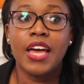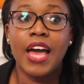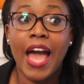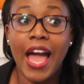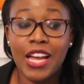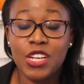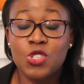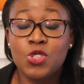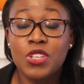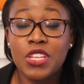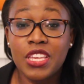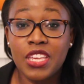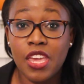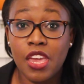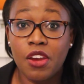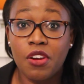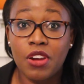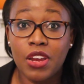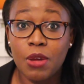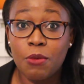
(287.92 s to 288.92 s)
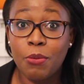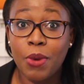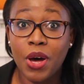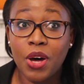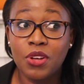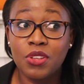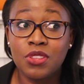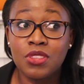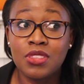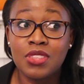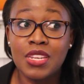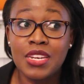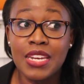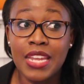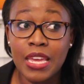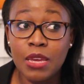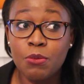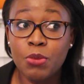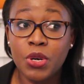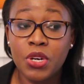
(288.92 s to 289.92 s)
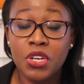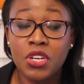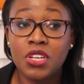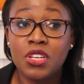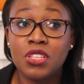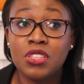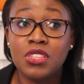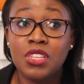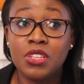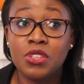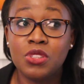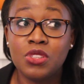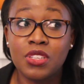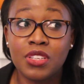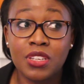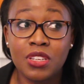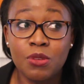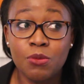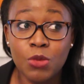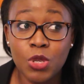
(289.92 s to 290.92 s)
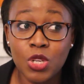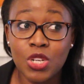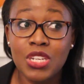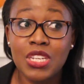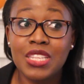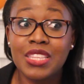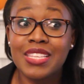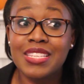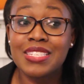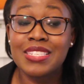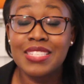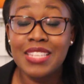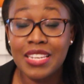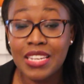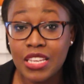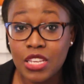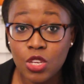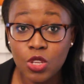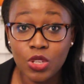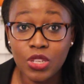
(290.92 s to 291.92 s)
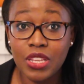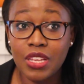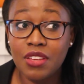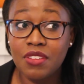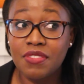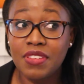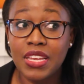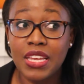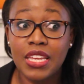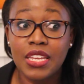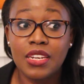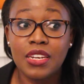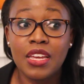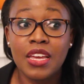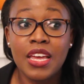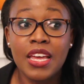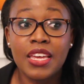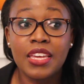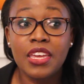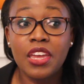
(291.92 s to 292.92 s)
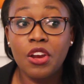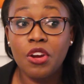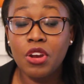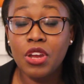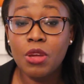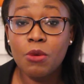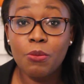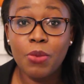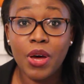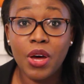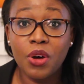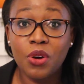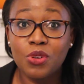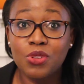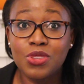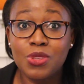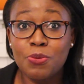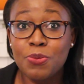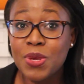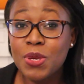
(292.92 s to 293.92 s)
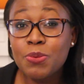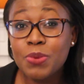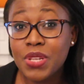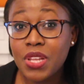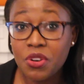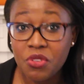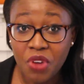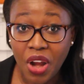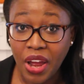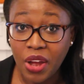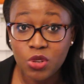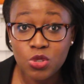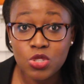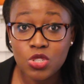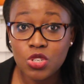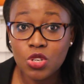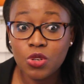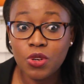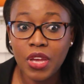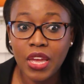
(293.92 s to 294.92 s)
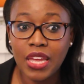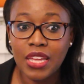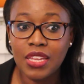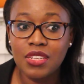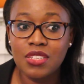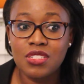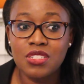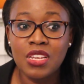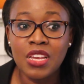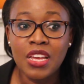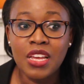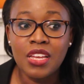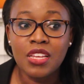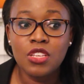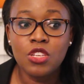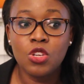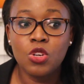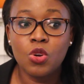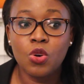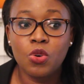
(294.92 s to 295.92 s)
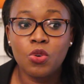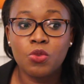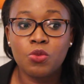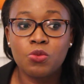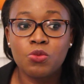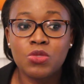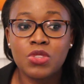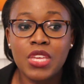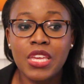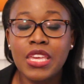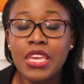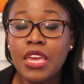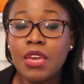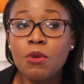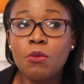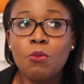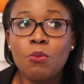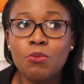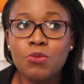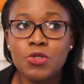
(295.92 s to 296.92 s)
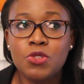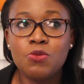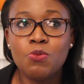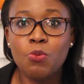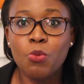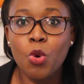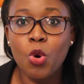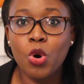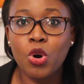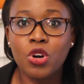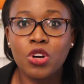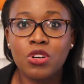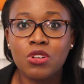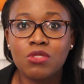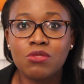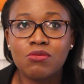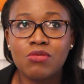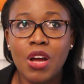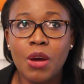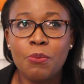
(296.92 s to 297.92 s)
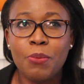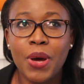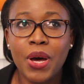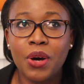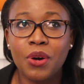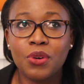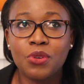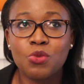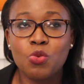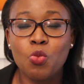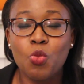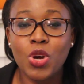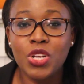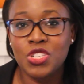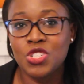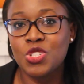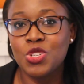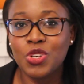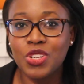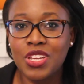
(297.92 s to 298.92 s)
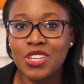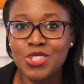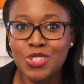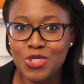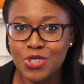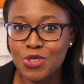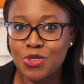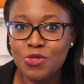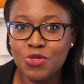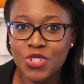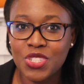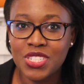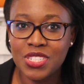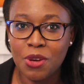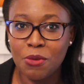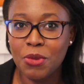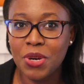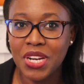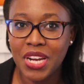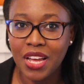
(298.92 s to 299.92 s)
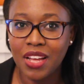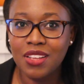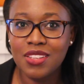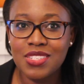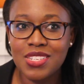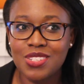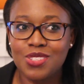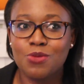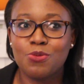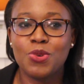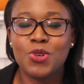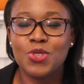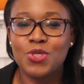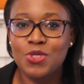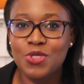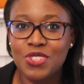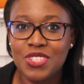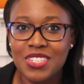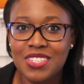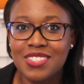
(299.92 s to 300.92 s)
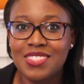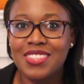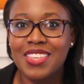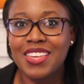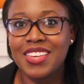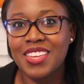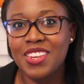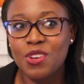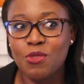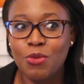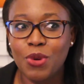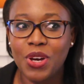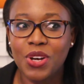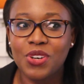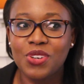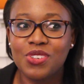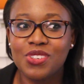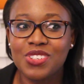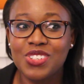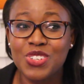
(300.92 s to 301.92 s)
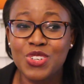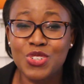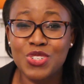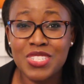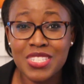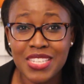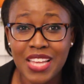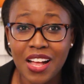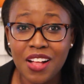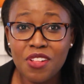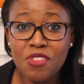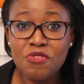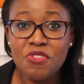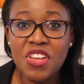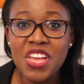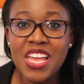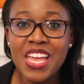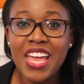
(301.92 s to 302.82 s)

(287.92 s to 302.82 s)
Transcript: actually caring about the neighborhood, the community, the city you live in, caring about the people around you, and thinking more about what you can do for someone else as opposed to just thinking about yourself.